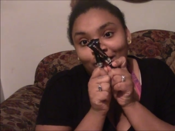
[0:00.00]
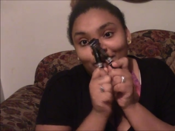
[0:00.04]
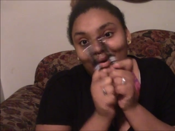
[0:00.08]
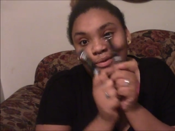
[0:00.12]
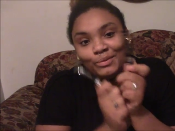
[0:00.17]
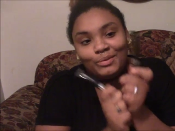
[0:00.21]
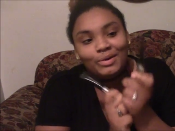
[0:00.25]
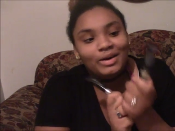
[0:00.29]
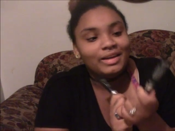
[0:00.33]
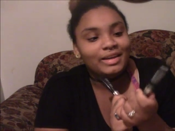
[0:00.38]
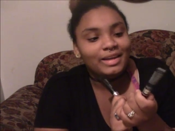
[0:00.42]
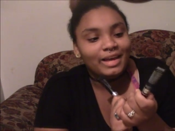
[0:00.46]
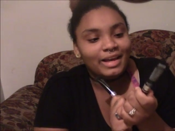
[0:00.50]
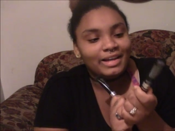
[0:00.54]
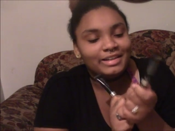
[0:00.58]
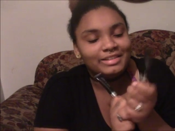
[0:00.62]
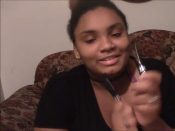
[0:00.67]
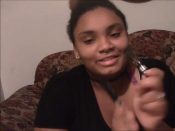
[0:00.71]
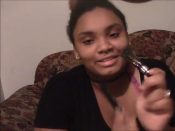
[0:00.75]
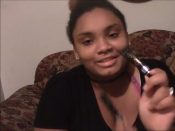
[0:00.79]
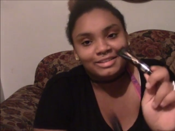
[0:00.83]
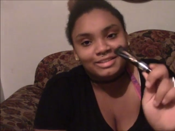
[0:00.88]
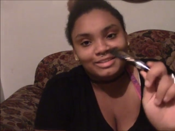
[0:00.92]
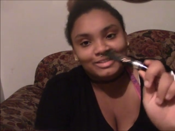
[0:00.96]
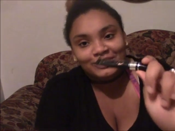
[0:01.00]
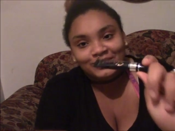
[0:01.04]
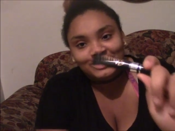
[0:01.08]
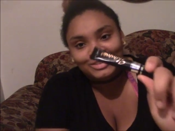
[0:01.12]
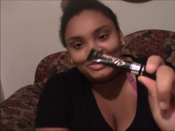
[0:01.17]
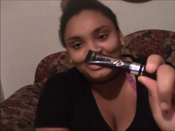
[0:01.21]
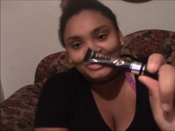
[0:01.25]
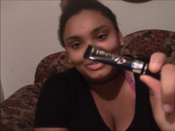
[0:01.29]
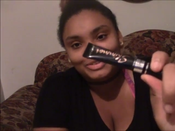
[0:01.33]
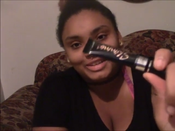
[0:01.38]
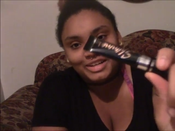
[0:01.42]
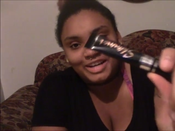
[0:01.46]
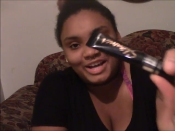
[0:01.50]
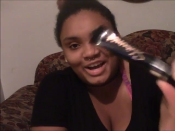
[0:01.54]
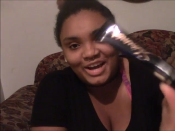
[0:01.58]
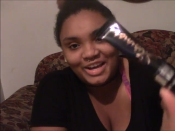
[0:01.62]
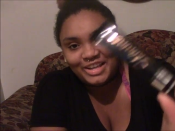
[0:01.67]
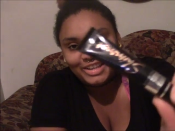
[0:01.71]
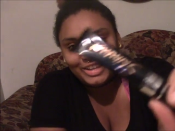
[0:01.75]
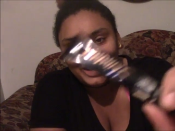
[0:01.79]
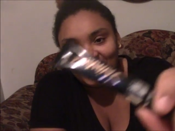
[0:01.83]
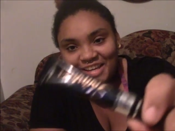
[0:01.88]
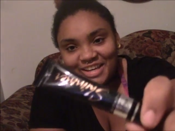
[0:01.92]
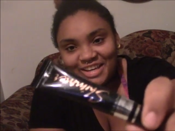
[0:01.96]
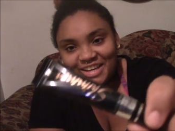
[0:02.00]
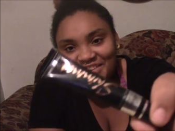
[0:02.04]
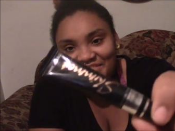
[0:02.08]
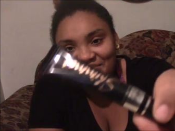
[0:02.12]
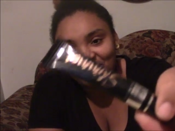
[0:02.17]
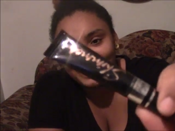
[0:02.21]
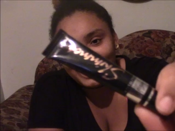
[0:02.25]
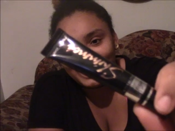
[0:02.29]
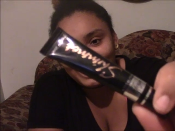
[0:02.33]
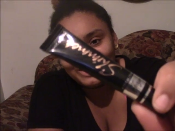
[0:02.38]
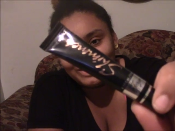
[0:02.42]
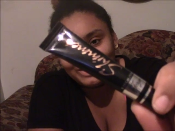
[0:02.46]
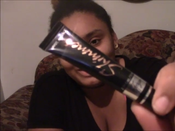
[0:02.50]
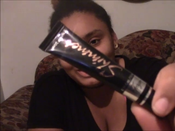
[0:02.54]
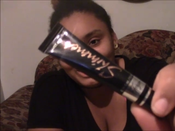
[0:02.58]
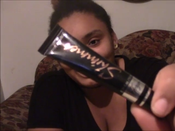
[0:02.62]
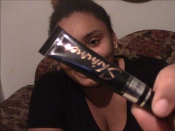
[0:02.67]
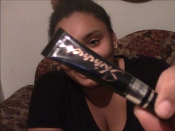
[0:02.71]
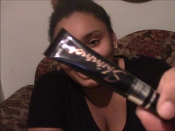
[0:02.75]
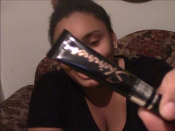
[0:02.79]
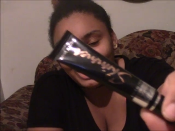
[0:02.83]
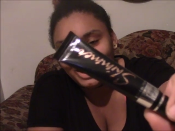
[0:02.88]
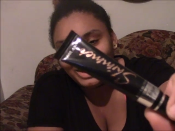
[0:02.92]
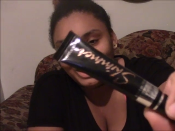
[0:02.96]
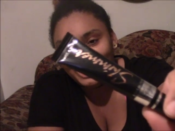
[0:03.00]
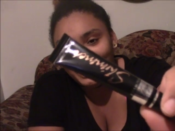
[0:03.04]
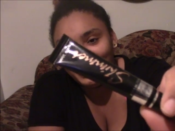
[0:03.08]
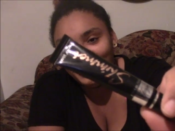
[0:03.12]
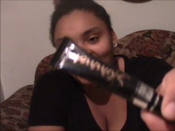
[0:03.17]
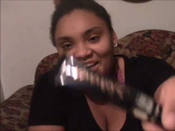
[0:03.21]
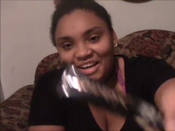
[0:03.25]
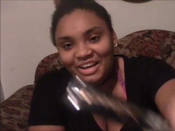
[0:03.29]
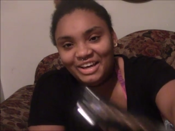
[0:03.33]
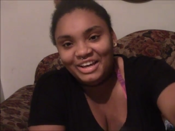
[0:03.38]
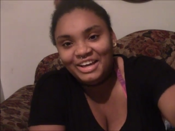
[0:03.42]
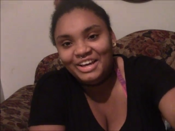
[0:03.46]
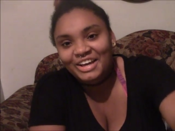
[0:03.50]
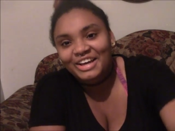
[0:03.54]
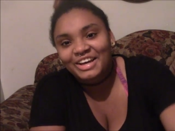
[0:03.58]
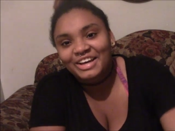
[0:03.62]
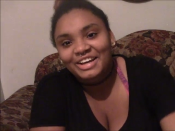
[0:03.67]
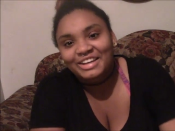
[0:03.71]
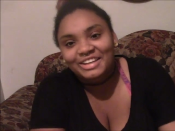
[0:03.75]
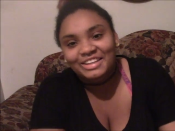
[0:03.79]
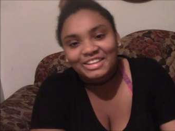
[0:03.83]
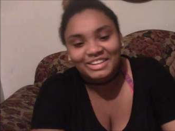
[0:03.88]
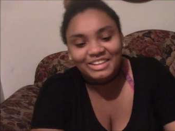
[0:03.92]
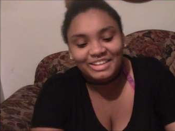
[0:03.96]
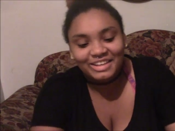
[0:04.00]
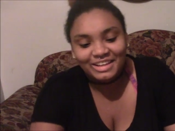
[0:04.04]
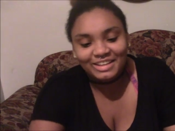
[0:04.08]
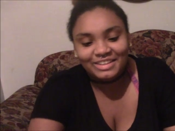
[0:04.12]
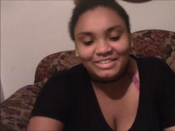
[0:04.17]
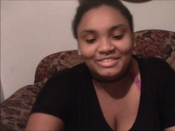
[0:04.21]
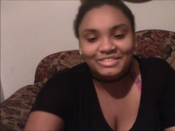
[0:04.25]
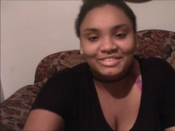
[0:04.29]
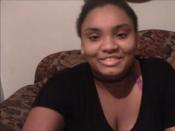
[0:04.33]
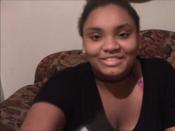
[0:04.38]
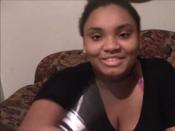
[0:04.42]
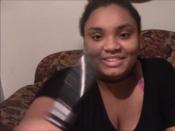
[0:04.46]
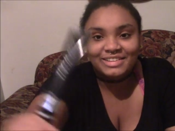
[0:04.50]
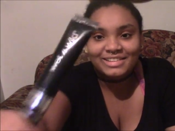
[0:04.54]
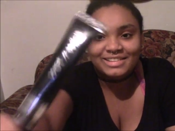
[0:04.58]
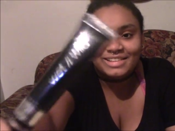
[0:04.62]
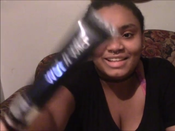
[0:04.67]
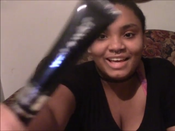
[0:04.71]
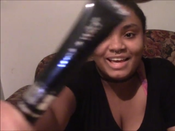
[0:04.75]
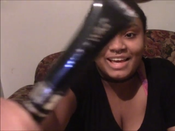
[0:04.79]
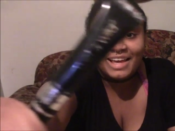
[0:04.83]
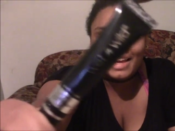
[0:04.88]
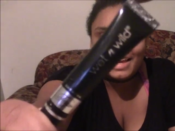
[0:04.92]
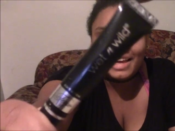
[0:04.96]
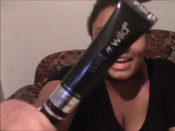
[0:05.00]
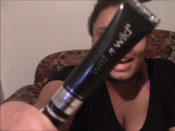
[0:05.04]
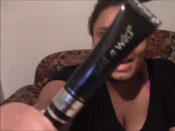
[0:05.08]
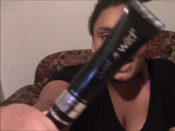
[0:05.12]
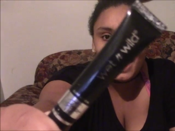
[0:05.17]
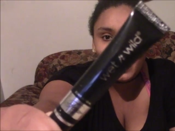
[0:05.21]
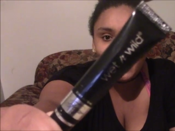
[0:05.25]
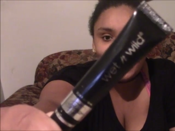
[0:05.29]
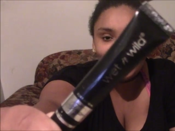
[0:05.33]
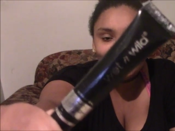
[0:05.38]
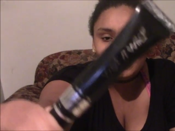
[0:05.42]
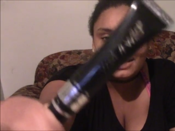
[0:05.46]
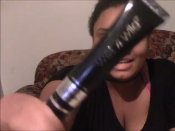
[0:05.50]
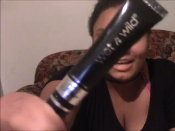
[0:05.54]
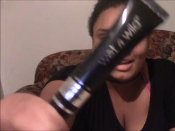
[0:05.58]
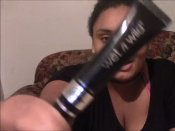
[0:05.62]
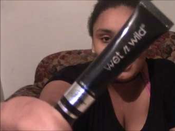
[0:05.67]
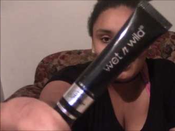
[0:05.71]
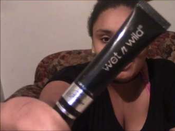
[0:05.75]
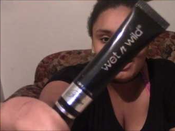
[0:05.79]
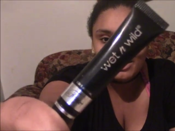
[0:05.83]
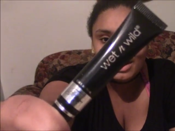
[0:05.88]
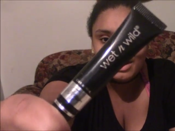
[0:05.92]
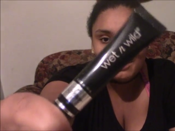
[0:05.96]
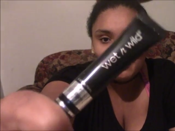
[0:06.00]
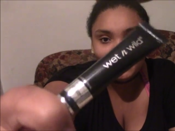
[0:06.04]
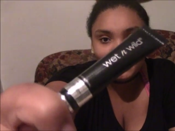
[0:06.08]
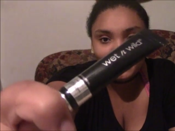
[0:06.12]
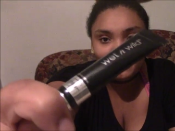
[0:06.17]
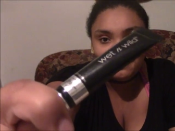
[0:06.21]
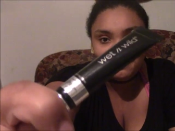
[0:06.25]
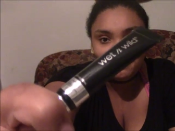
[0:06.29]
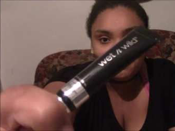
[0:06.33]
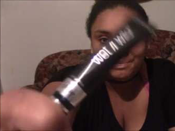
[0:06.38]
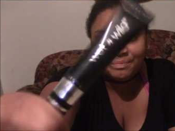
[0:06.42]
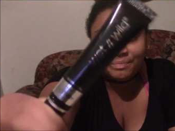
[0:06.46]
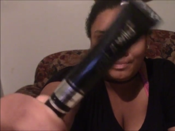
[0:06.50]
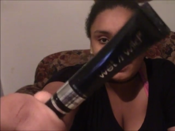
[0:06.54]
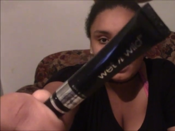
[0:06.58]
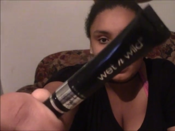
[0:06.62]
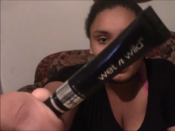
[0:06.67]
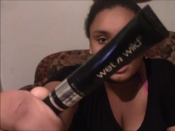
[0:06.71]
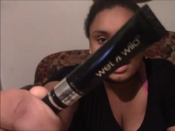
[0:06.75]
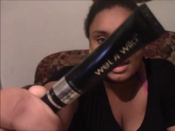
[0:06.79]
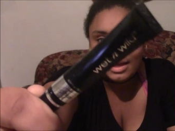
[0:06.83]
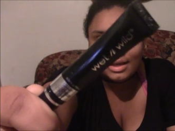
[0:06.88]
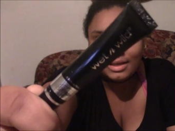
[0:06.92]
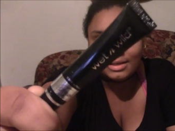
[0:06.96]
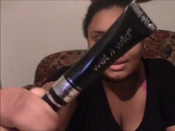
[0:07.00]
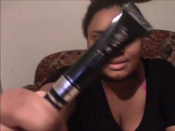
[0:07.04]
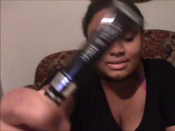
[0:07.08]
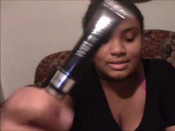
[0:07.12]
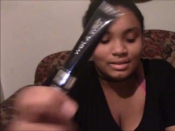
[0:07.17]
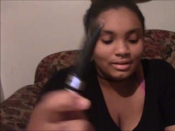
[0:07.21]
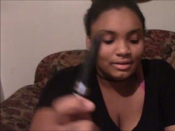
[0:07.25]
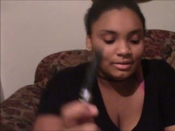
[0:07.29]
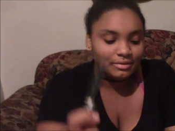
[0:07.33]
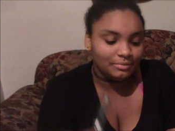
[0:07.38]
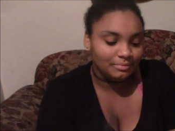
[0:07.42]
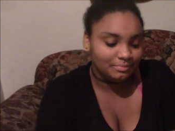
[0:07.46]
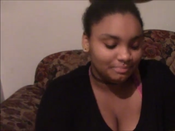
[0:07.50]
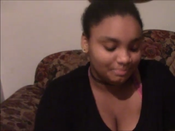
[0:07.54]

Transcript: one I actually used for a highlight, I'm not even gonna lie. The other one was a eyeshadow primer. So